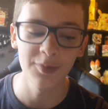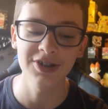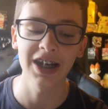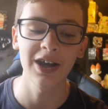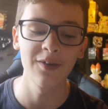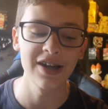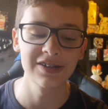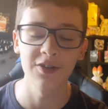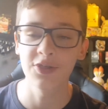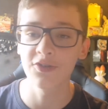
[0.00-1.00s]
which then equates
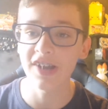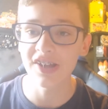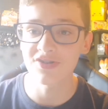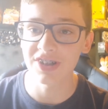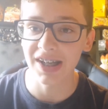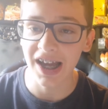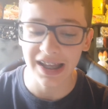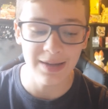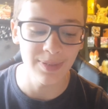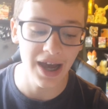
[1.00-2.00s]
to
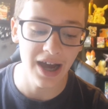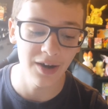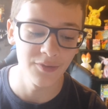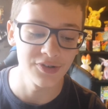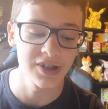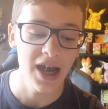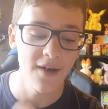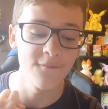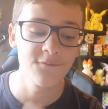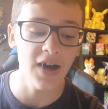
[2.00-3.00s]
£390
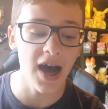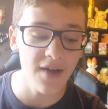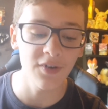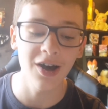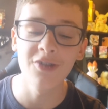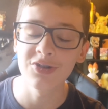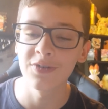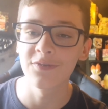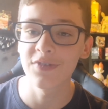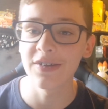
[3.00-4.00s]
and
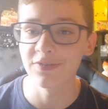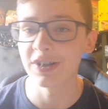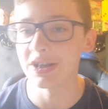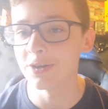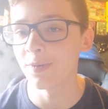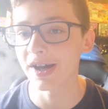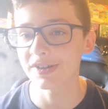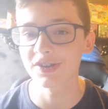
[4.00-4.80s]
550 US